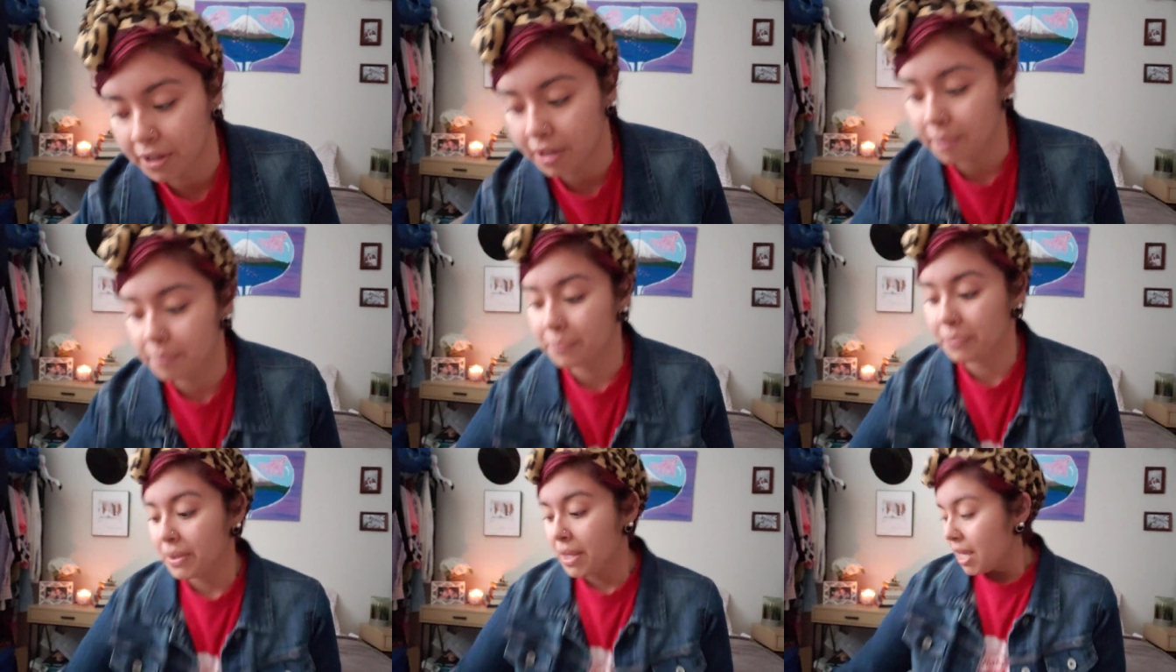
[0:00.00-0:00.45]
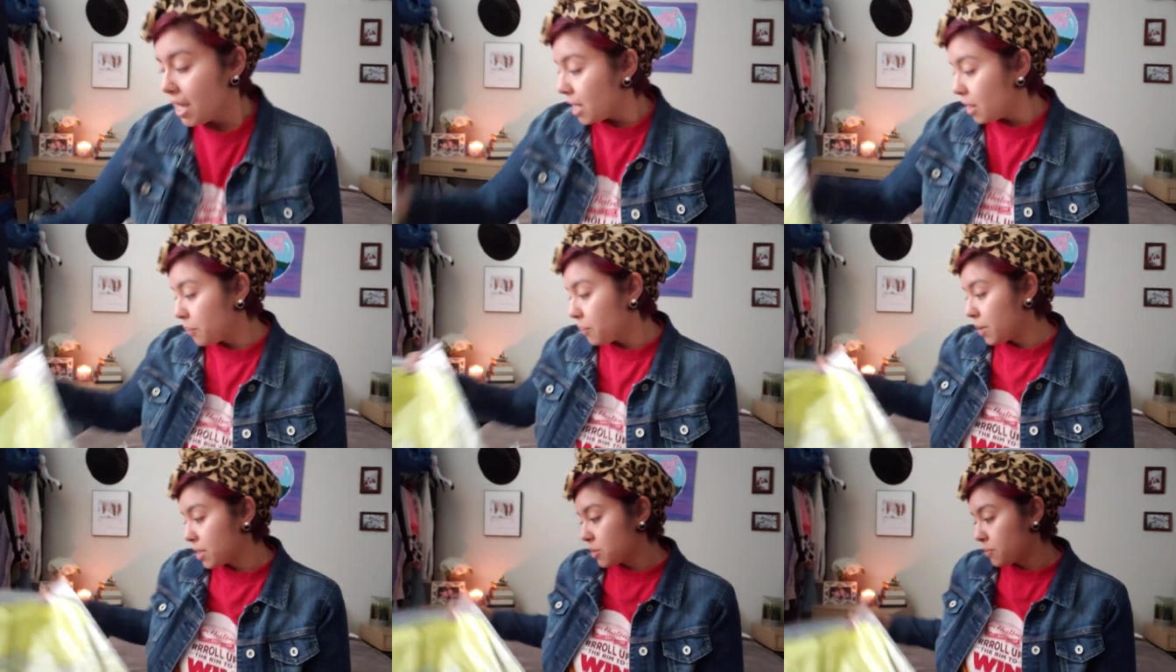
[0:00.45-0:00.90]
Um,
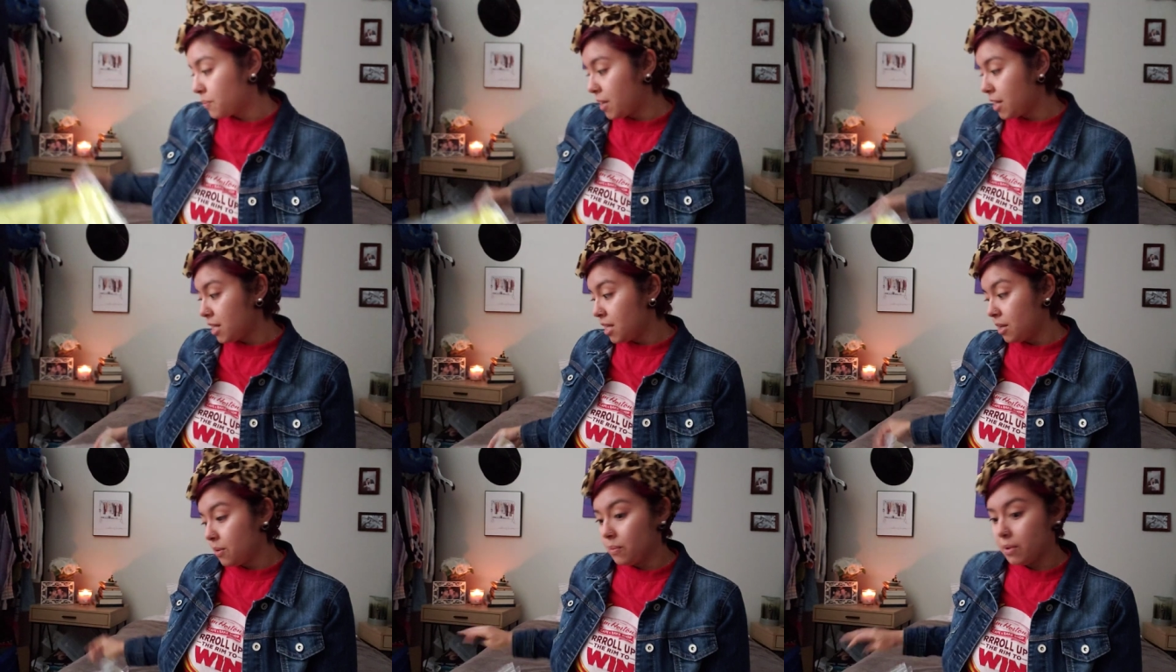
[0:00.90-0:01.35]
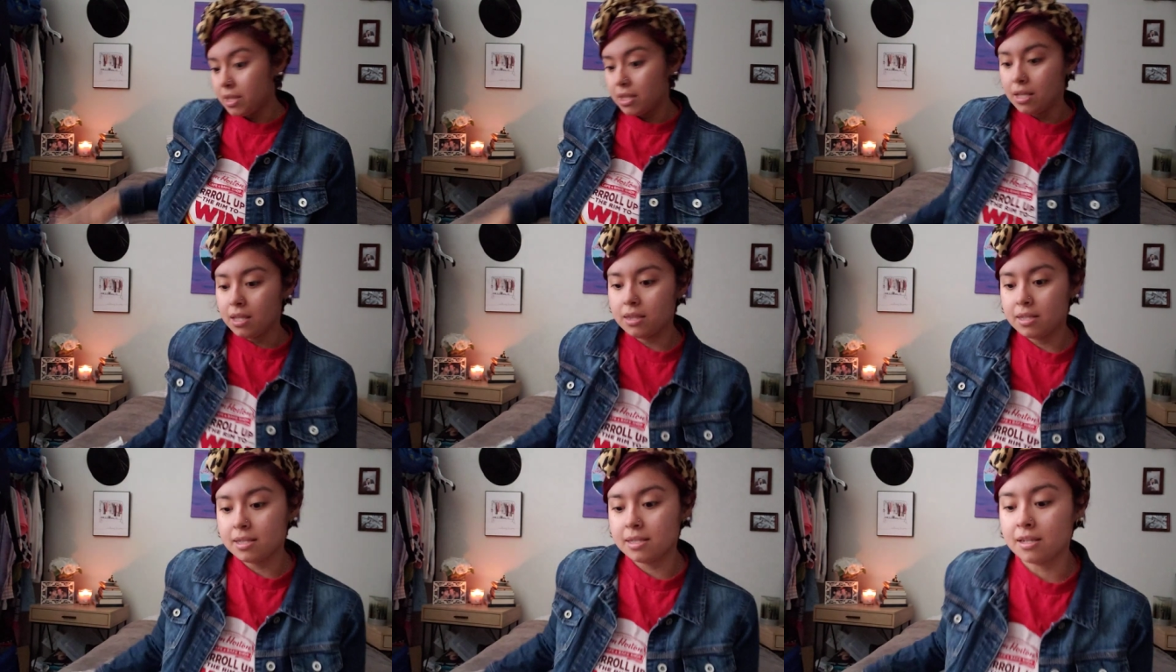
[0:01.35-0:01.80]
it was raining when
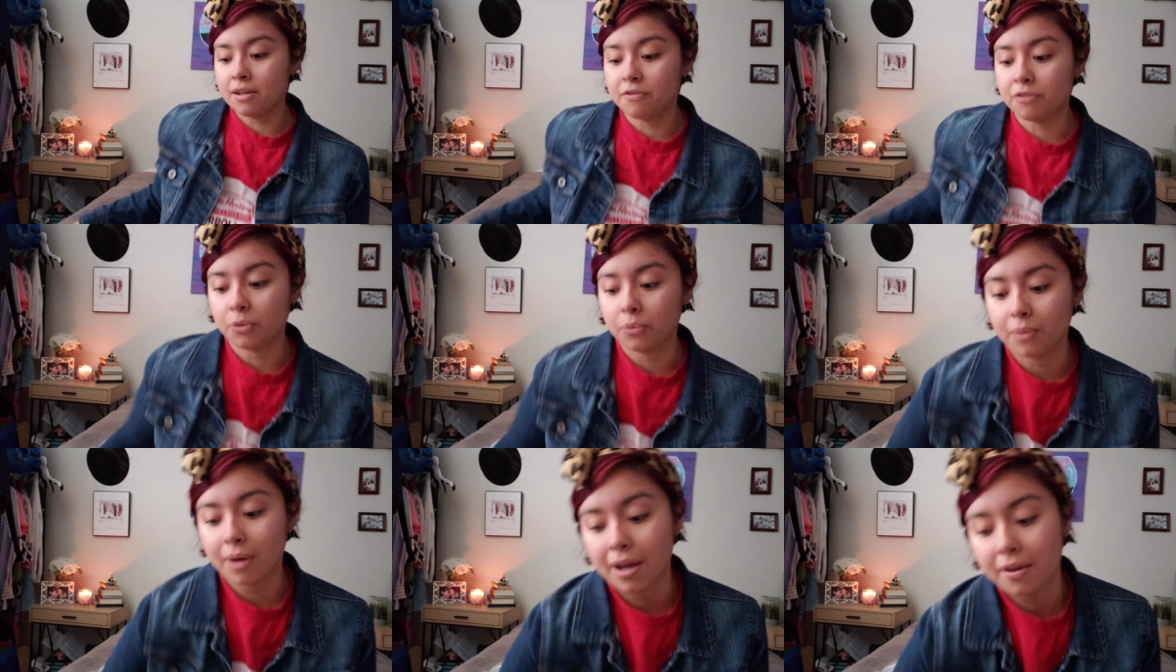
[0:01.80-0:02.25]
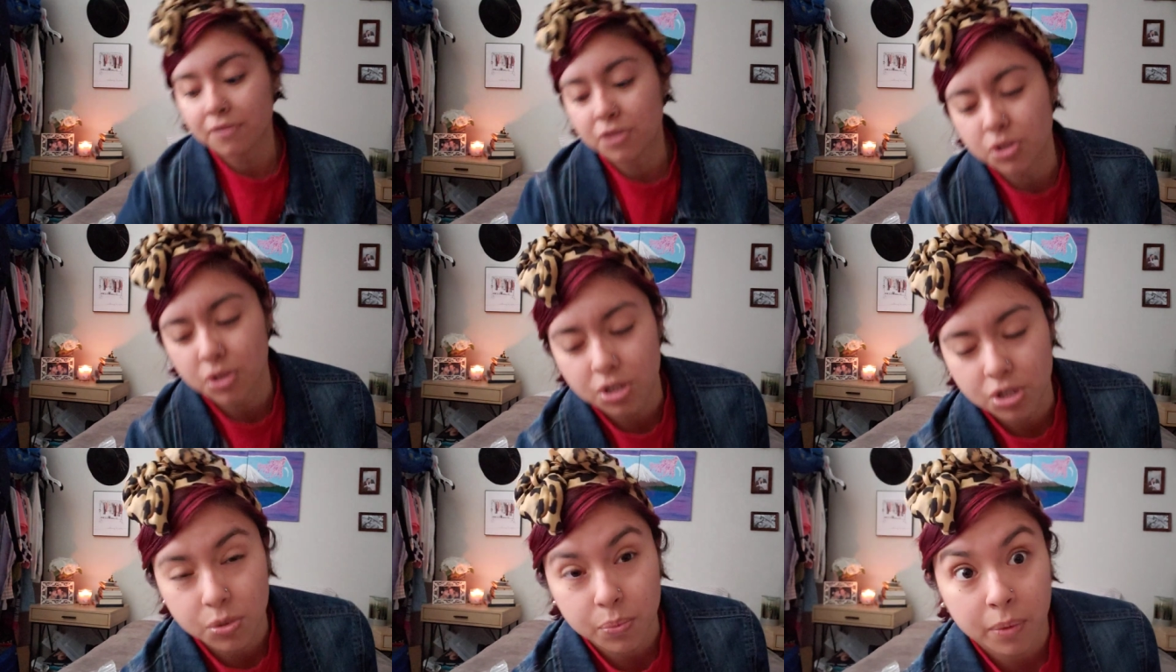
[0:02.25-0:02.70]
the stuff arrived,
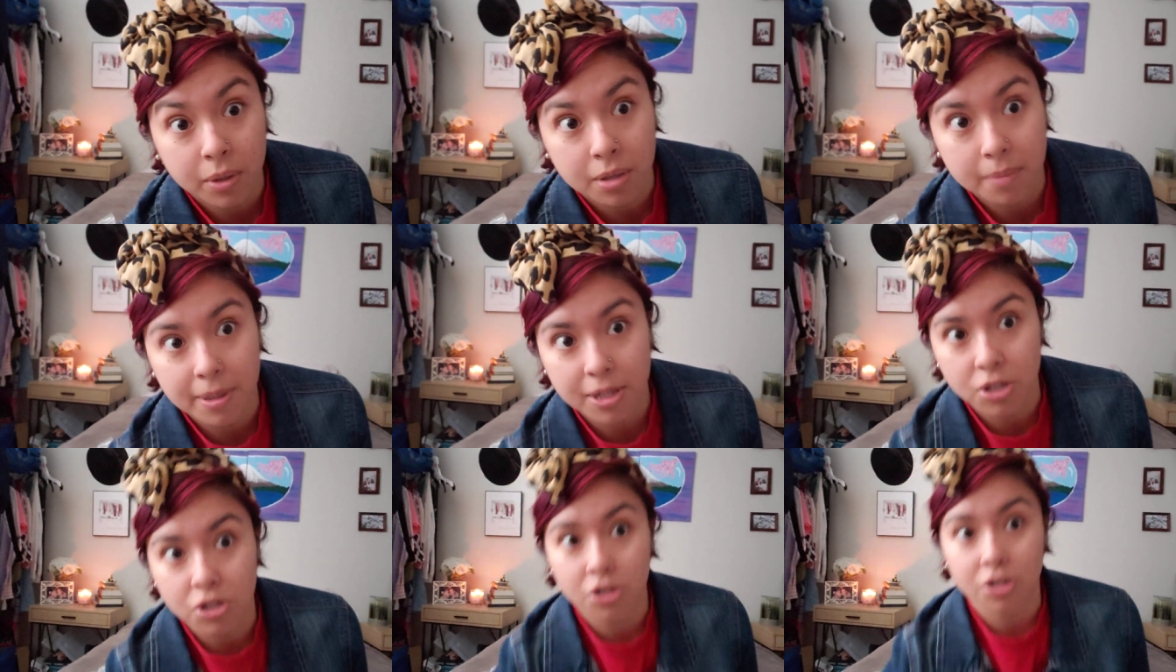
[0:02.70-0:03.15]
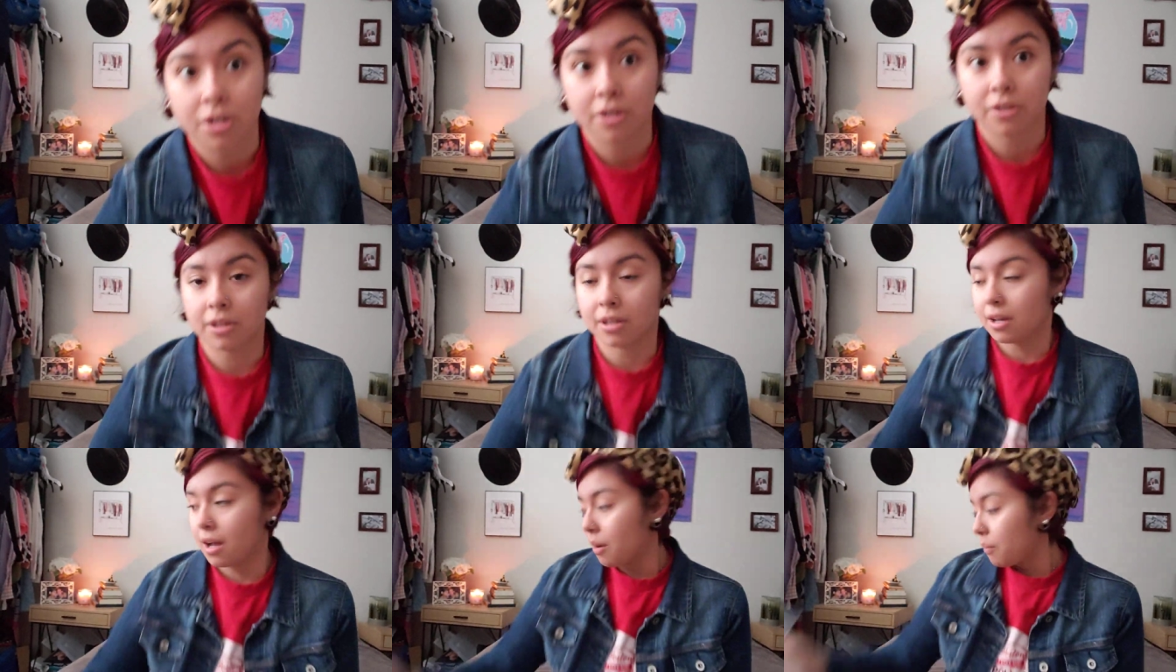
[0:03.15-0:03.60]
so I just wanted to make sure
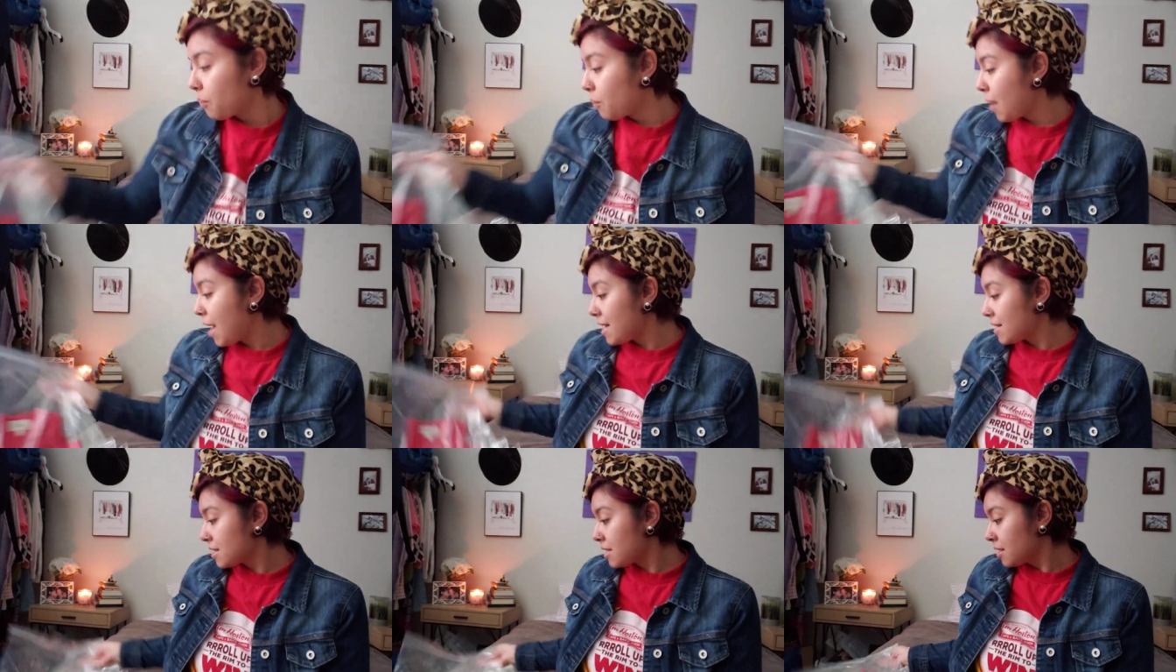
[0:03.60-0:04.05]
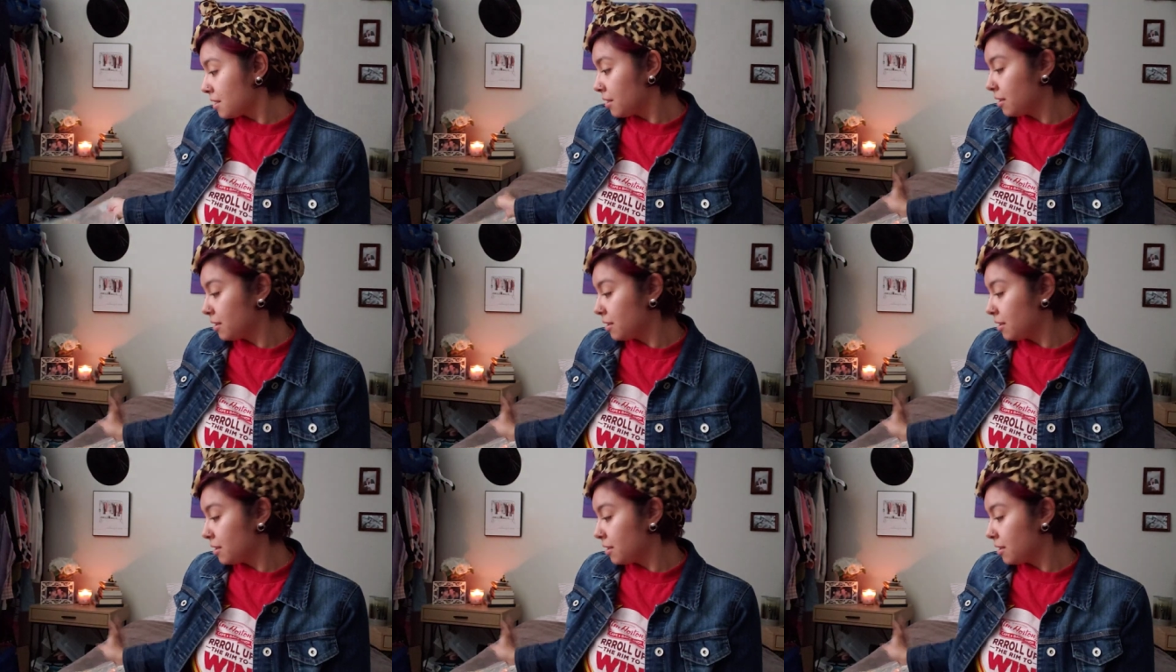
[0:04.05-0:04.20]
nothing got wet.